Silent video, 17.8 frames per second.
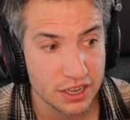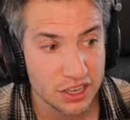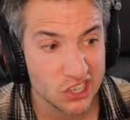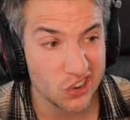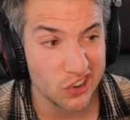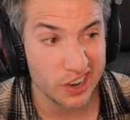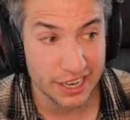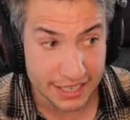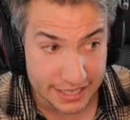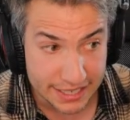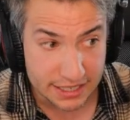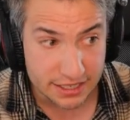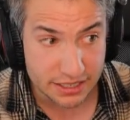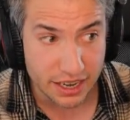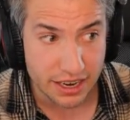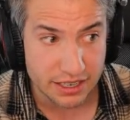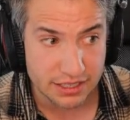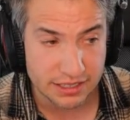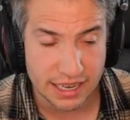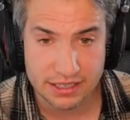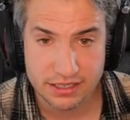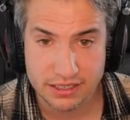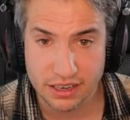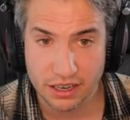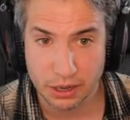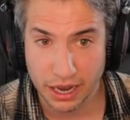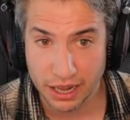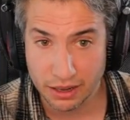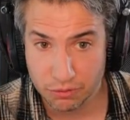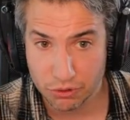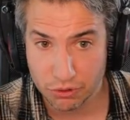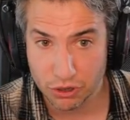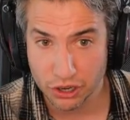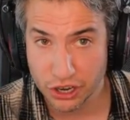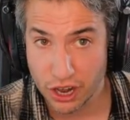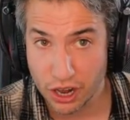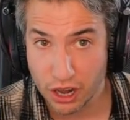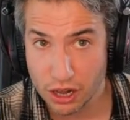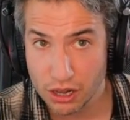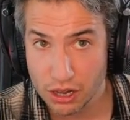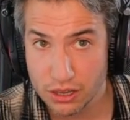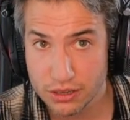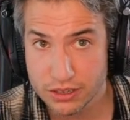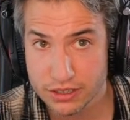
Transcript: So in this case, that's not helpful at all,